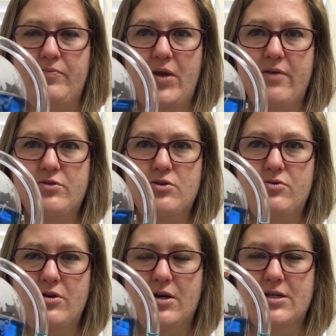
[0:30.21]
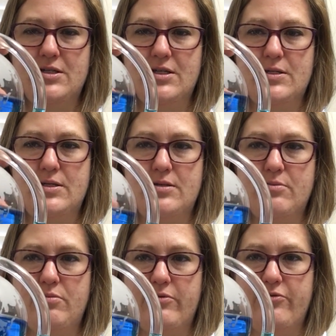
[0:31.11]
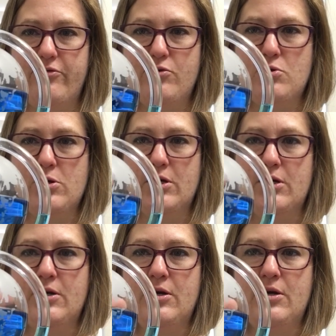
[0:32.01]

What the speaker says: I've shown you guys this before